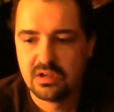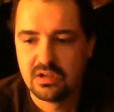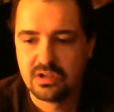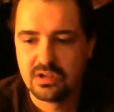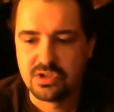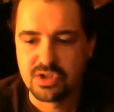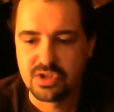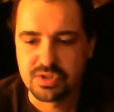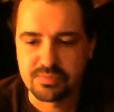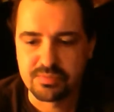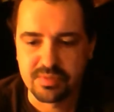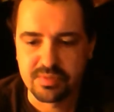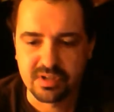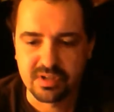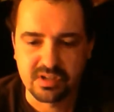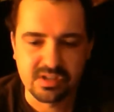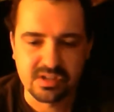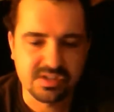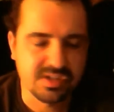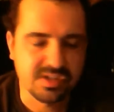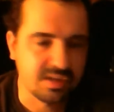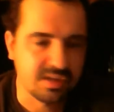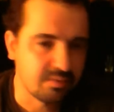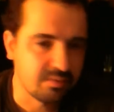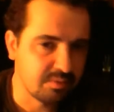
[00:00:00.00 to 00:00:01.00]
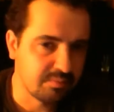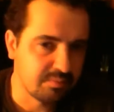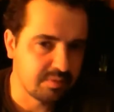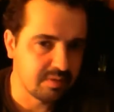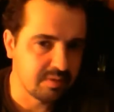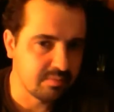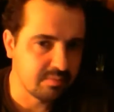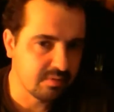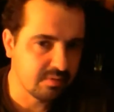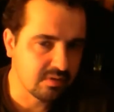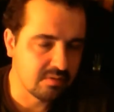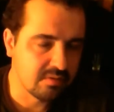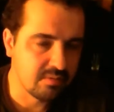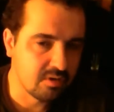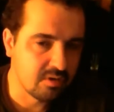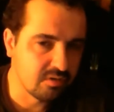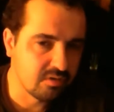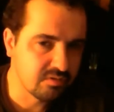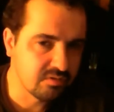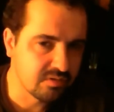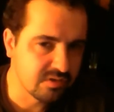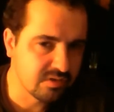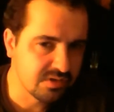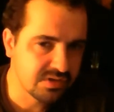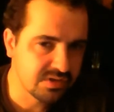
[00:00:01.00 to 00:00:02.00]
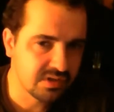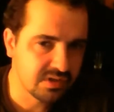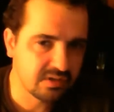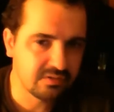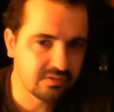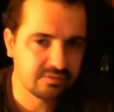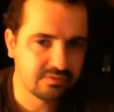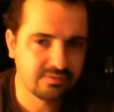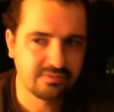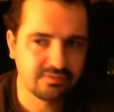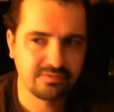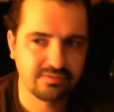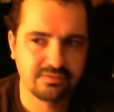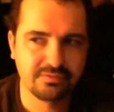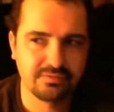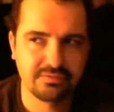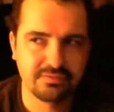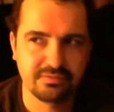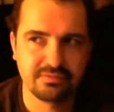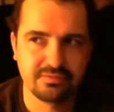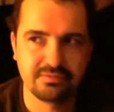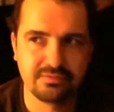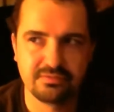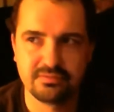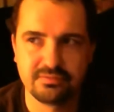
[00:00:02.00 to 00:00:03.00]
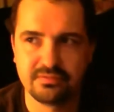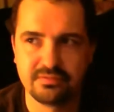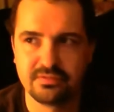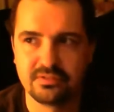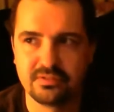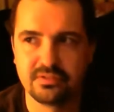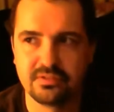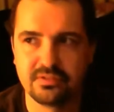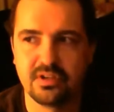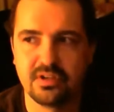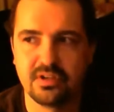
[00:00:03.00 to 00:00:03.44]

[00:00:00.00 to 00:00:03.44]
just because like when people come over and stuff, not